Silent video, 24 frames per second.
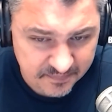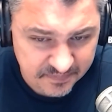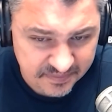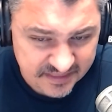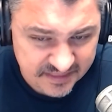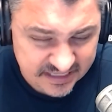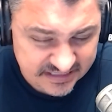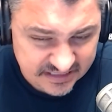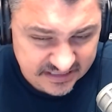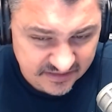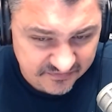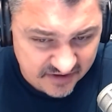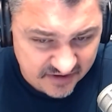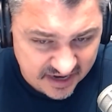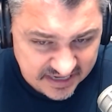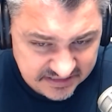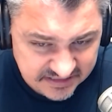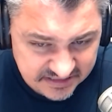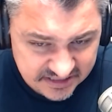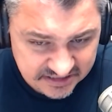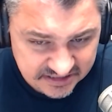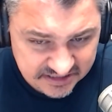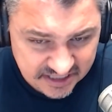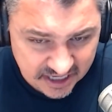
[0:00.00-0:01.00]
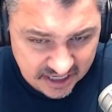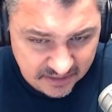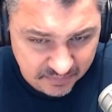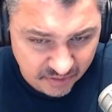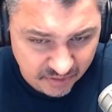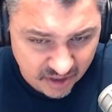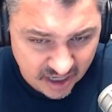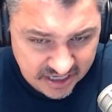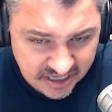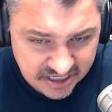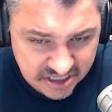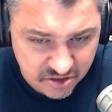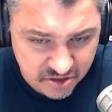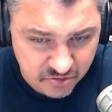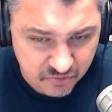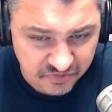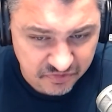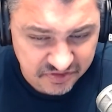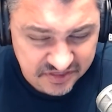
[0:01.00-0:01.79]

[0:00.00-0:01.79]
this advice does not apply to you.